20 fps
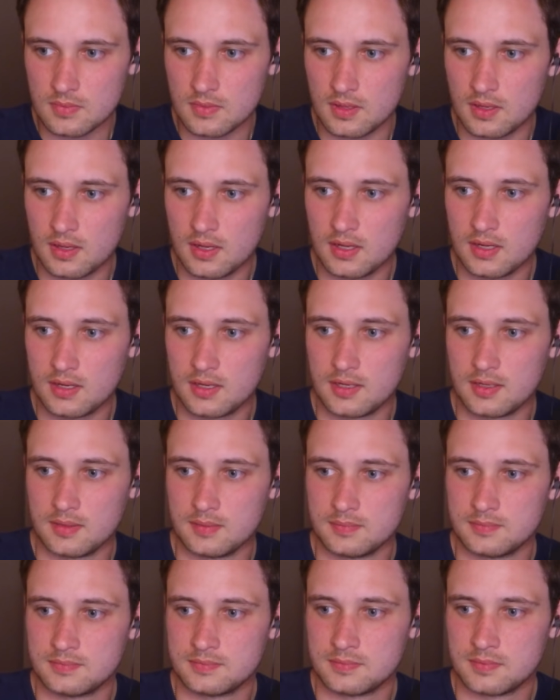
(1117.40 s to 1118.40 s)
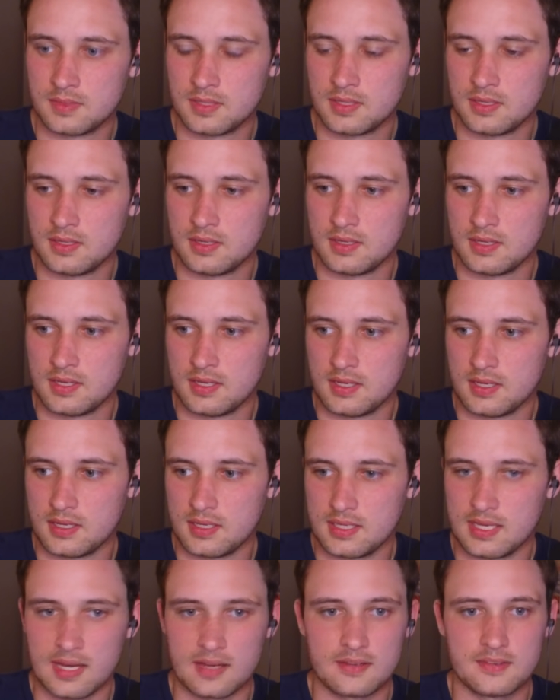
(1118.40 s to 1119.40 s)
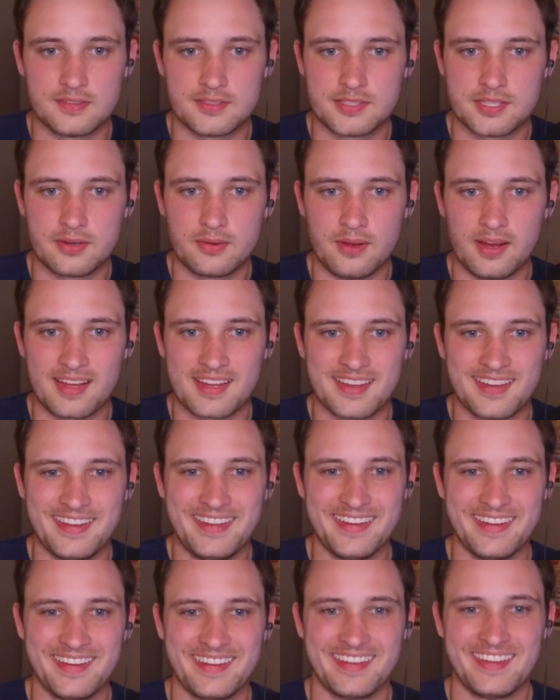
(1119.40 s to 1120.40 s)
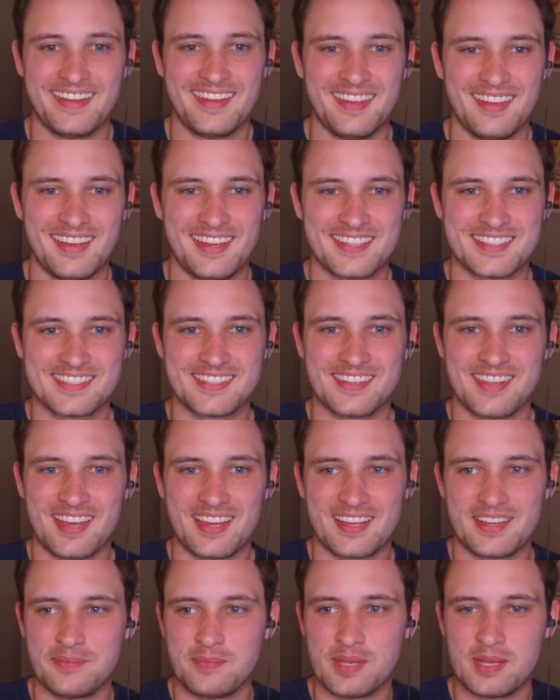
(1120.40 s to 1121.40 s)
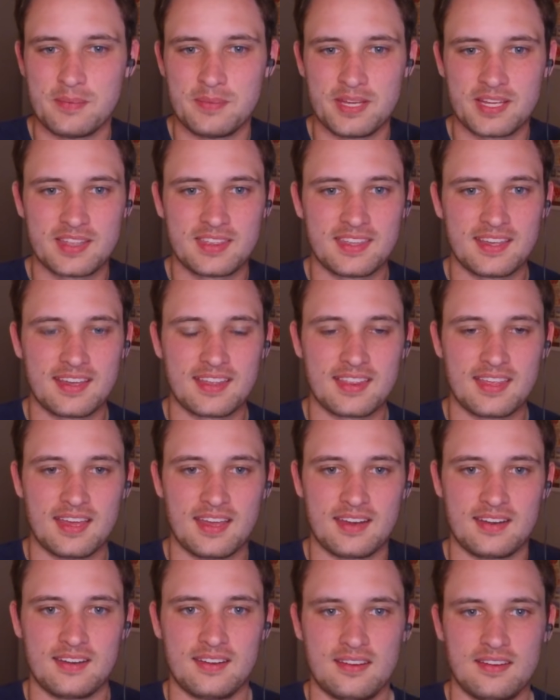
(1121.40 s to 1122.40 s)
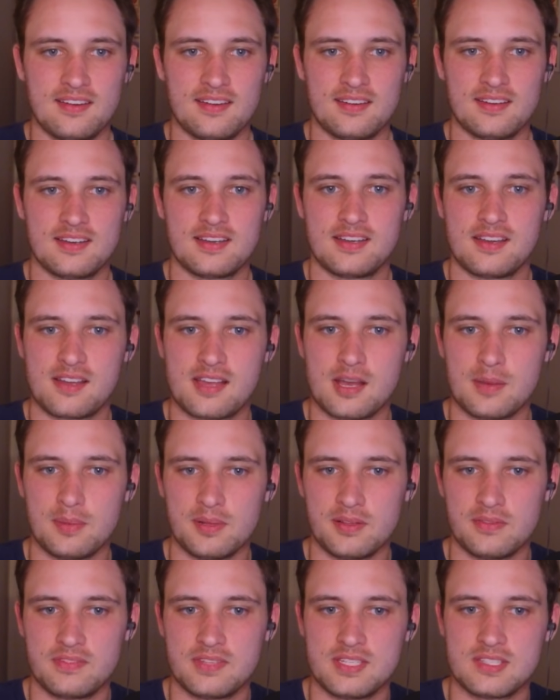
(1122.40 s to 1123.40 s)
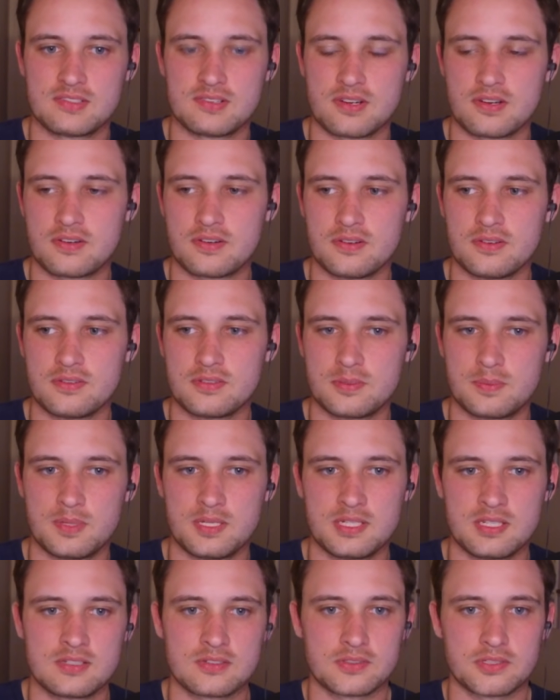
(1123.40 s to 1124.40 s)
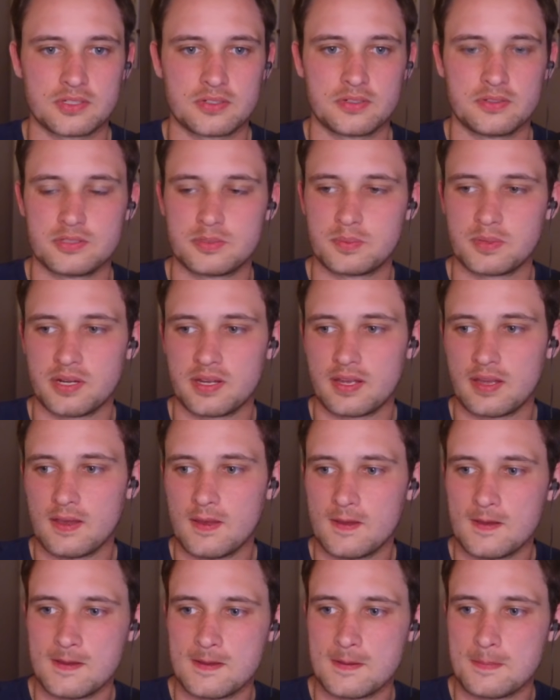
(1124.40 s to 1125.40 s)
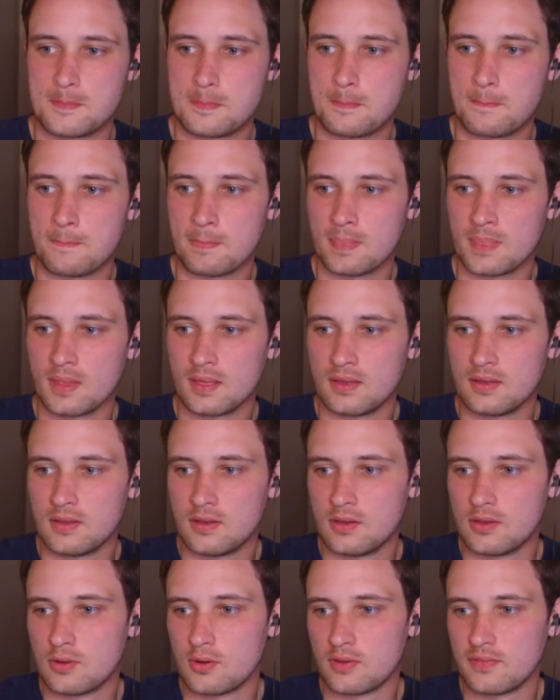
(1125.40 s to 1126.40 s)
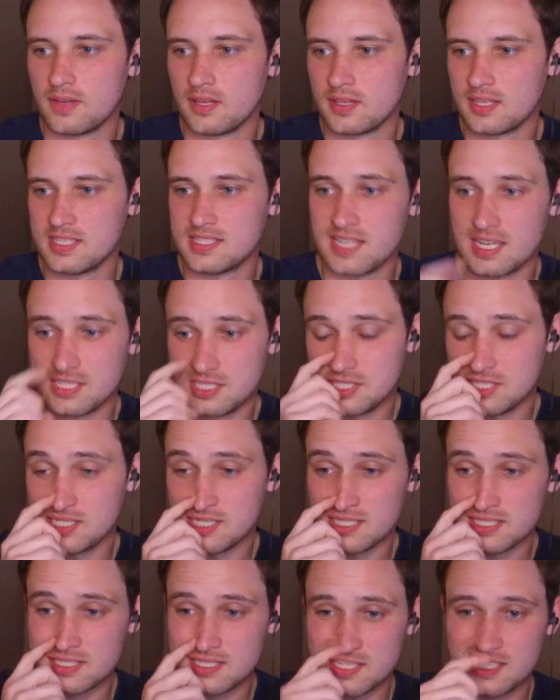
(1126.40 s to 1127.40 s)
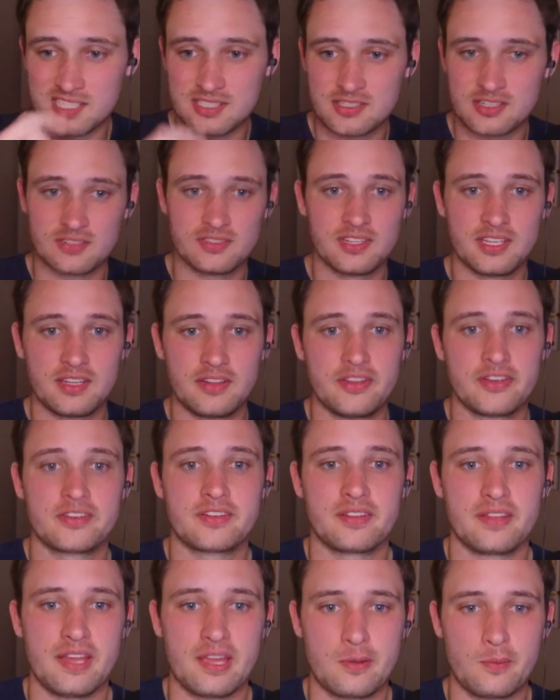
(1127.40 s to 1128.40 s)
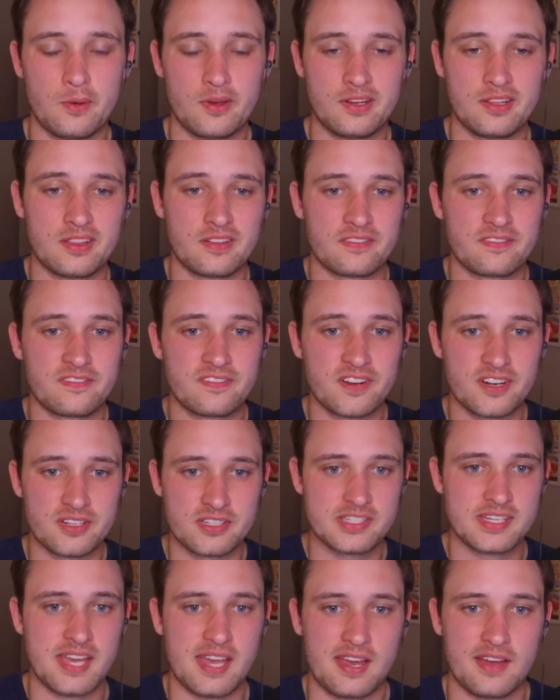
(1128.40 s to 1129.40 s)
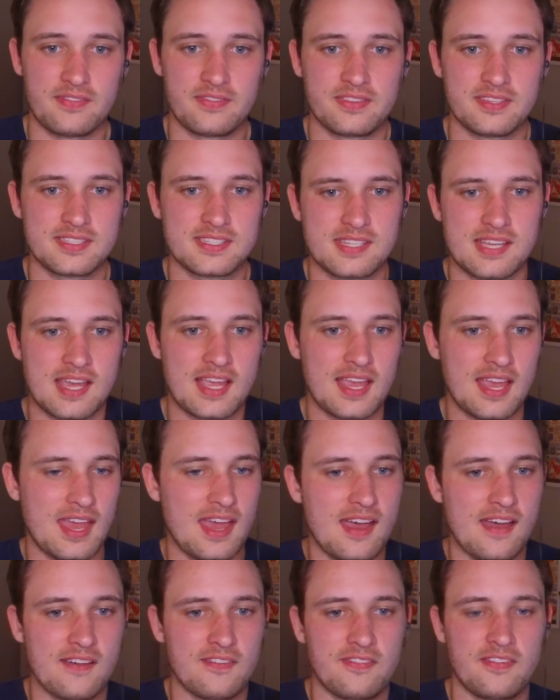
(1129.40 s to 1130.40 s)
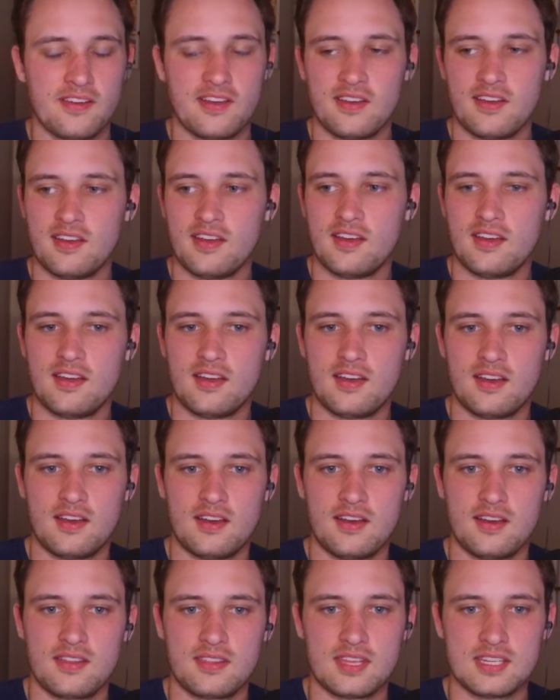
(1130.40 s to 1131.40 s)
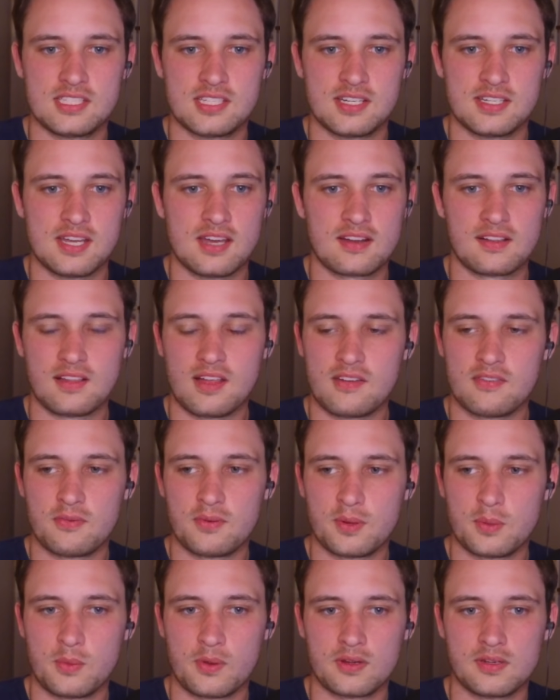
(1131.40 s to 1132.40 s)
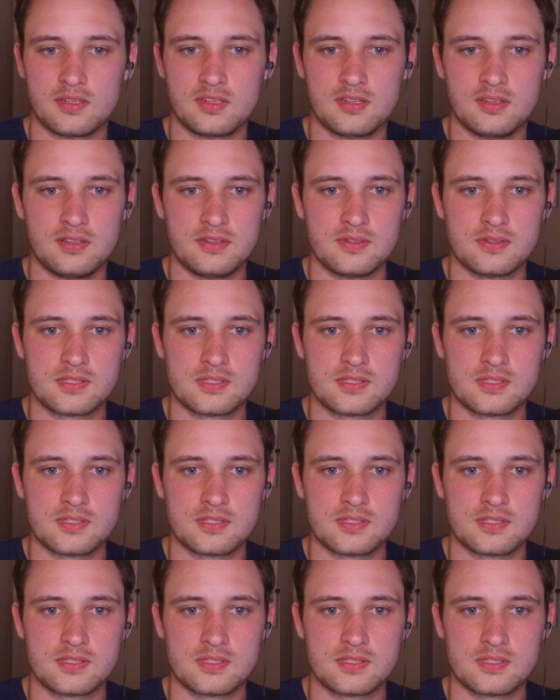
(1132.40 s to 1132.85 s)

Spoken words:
Yeah, so do I. And so that could be a big thing that a couple of these potential recruits bring. Norvell is a genius. He certainly looked like one in the first half. The second half, they shut down a lot of what he wanted to do.